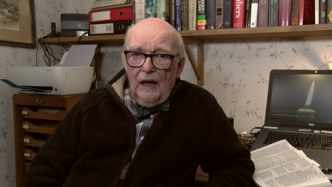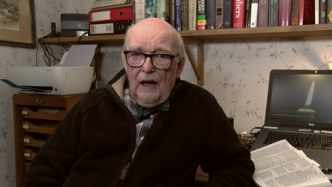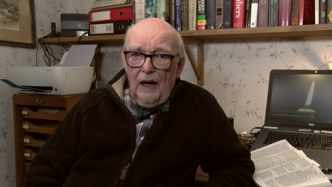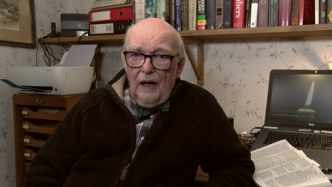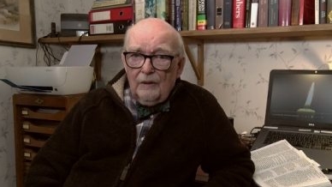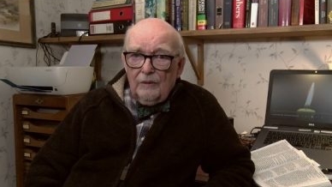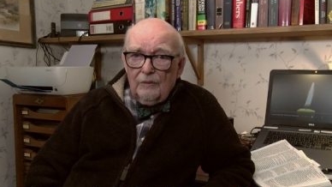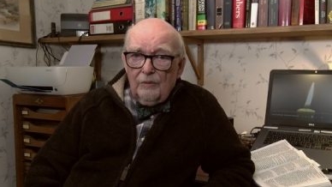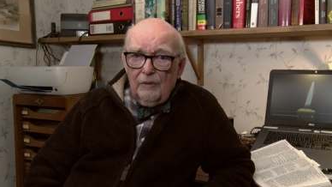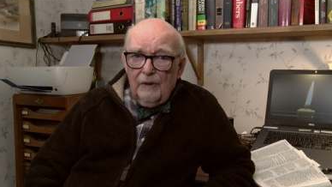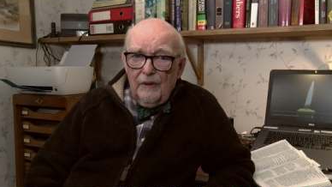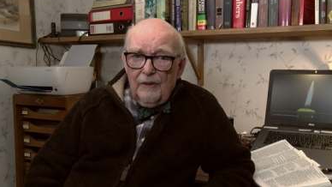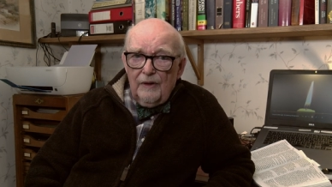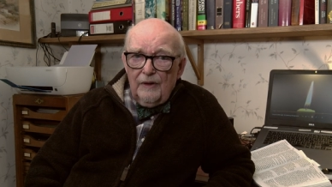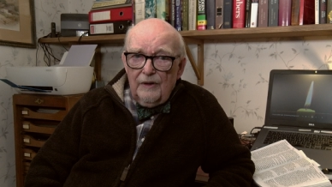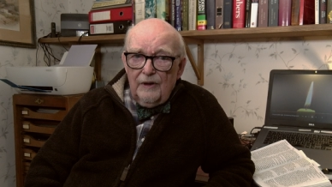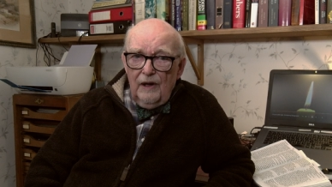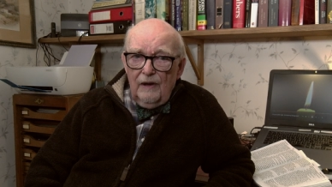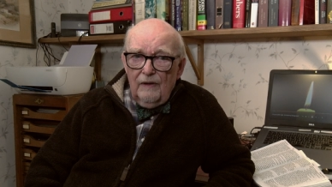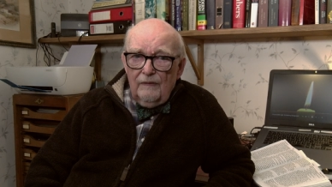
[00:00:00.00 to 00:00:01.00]
and with the
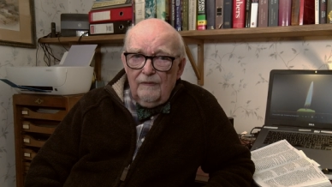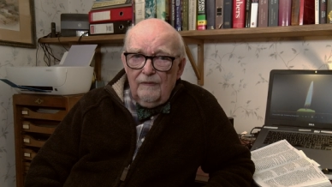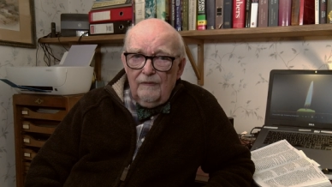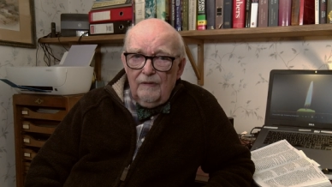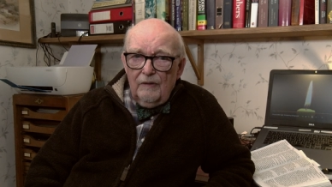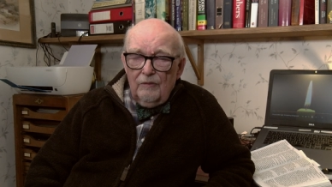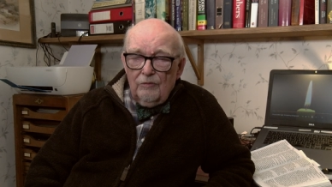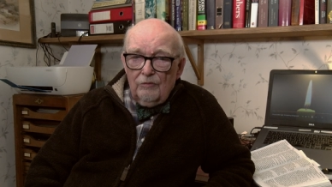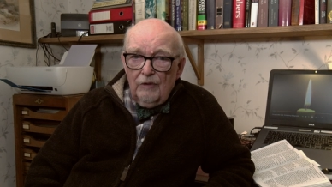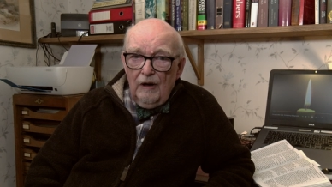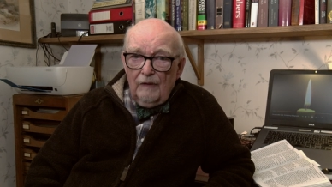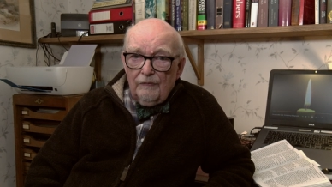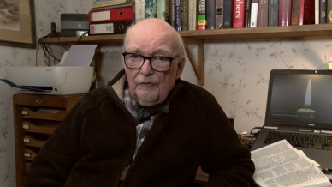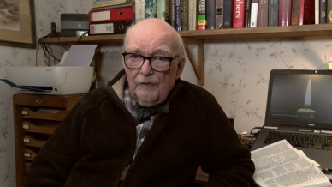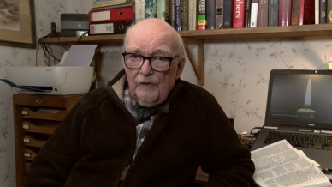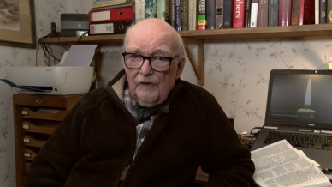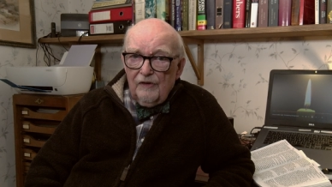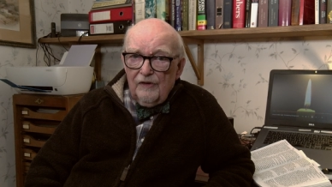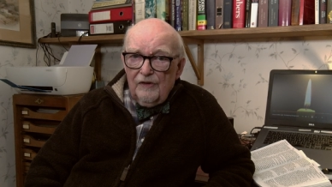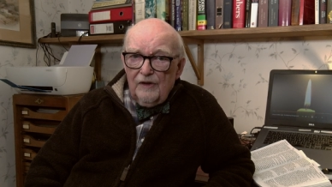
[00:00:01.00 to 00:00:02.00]
dove,
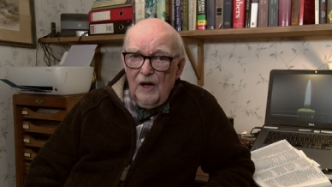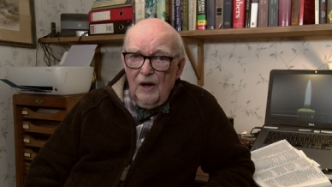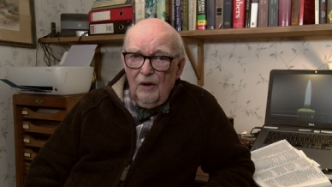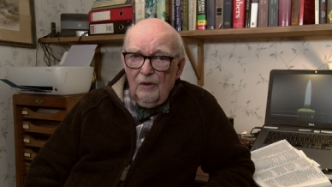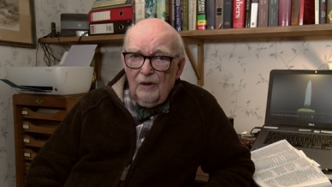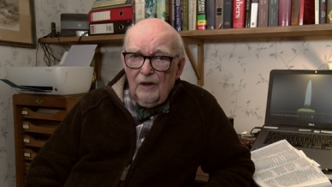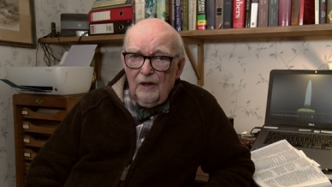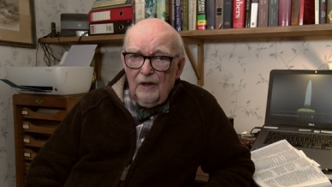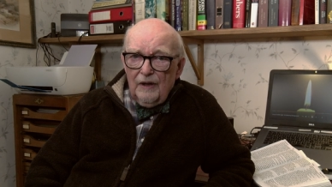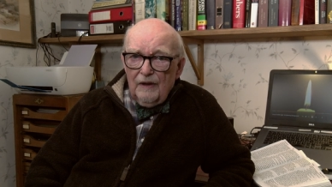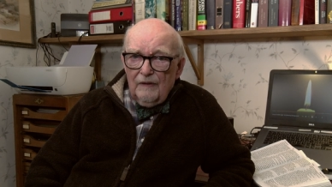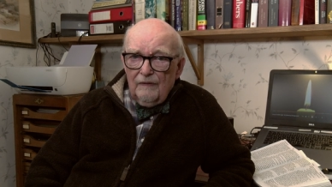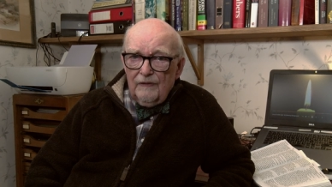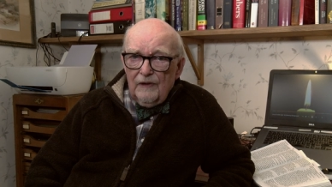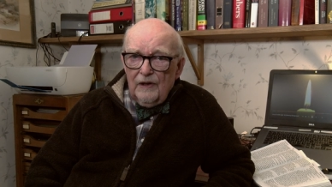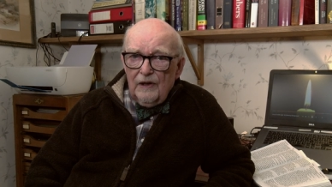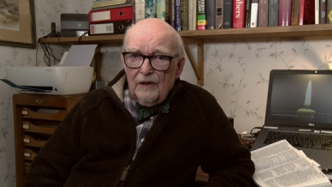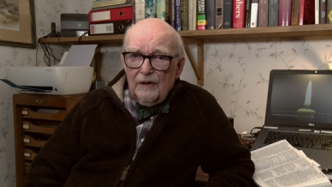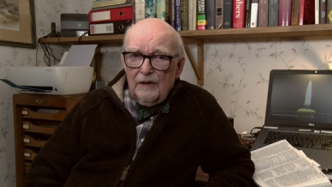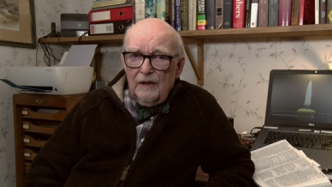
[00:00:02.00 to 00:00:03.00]
reference Noah and the
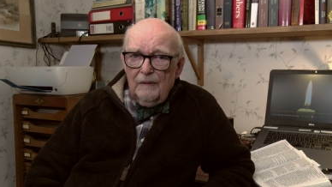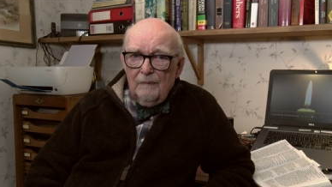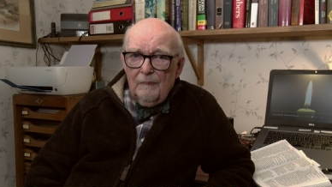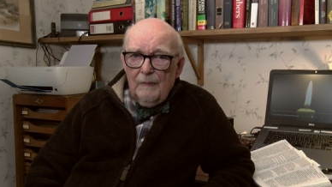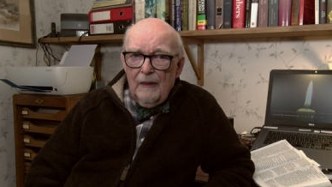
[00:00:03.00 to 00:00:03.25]
flood,